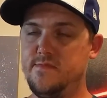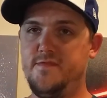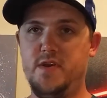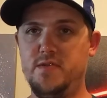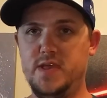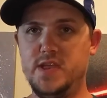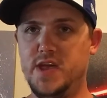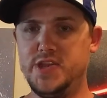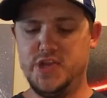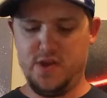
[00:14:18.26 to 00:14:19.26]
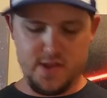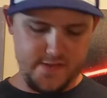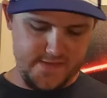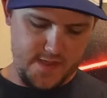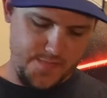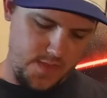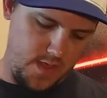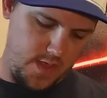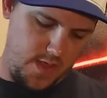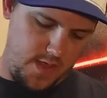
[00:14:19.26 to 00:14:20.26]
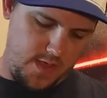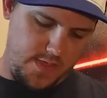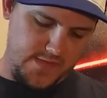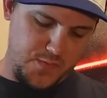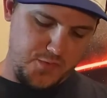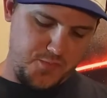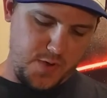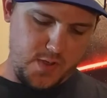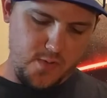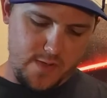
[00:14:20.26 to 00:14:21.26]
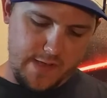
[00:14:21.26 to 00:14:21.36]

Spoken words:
generic, I'll say. This one is pretty cool.